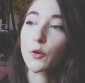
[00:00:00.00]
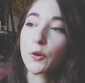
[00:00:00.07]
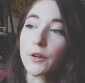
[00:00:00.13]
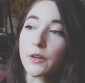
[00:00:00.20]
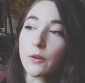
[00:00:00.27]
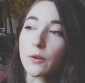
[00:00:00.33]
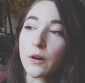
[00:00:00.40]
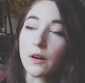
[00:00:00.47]

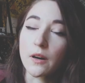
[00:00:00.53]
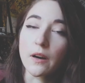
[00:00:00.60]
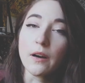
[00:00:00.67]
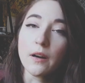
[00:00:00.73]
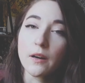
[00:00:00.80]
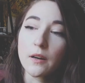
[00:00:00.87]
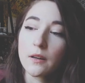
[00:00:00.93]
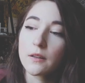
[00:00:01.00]
therefore you
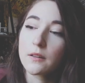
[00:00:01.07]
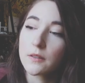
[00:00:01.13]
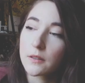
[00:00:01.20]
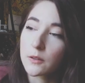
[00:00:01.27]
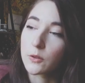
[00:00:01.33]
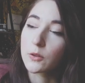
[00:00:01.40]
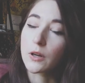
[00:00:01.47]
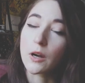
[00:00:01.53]
are
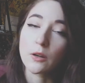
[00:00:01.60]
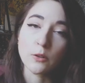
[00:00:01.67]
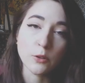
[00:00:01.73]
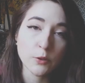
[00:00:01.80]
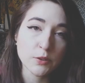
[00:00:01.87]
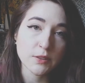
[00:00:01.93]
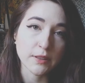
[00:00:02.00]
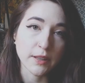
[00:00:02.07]

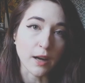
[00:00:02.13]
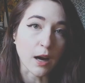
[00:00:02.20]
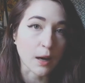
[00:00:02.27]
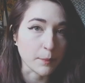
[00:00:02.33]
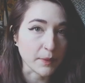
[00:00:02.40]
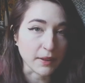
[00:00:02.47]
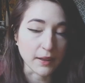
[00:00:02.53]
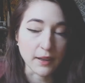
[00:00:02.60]
loosely
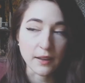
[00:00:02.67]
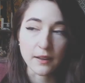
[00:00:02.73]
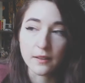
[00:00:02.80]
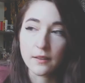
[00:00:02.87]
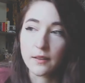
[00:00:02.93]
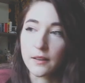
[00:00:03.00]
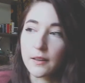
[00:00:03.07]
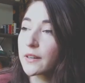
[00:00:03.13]
copying
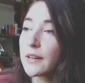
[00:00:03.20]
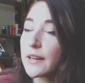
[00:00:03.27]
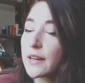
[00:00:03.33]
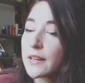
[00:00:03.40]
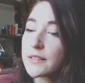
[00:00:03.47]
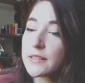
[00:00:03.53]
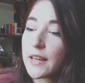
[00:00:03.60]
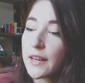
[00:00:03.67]
it. You are
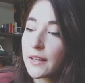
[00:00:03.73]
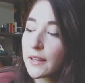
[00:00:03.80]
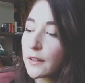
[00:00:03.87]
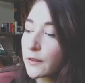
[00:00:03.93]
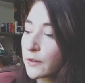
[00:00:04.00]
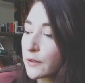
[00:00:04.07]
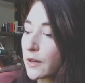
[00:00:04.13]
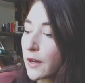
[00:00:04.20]

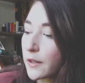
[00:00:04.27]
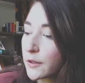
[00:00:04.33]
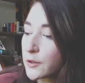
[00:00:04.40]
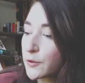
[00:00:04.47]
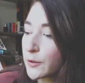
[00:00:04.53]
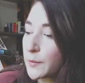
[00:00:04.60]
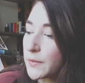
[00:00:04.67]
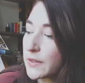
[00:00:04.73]
taking the
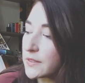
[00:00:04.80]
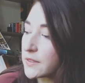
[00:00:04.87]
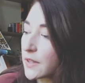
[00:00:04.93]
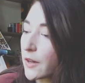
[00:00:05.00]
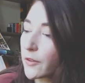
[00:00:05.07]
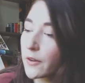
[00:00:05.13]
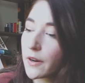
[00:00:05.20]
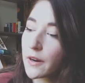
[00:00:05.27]
knowledge from
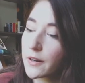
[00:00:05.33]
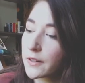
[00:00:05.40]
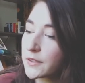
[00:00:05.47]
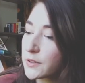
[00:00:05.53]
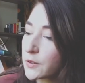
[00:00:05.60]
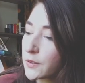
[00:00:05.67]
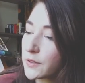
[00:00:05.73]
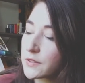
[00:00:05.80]
this other
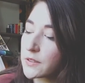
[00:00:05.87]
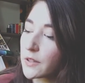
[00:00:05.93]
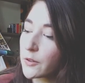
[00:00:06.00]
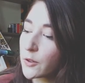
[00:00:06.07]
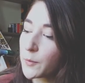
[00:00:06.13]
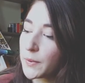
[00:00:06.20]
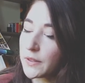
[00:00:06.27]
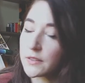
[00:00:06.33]
artist or this
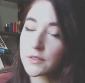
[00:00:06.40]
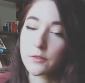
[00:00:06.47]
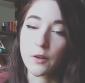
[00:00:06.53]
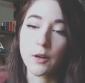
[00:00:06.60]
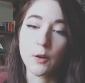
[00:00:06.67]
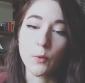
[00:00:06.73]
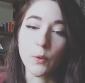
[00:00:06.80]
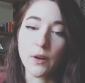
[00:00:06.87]
other
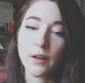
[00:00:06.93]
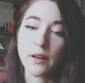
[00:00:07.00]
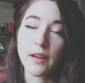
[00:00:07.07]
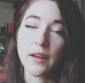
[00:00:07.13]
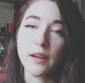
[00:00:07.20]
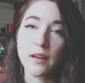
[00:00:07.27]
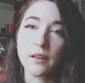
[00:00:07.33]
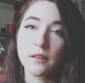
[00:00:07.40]
piece of
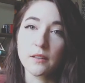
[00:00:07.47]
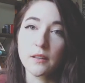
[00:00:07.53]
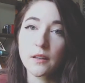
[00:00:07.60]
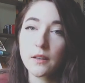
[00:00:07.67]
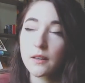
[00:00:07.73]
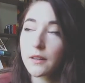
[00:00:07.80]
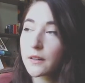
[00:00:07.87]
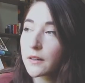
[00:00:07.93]
artwork
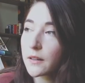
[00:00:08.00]
and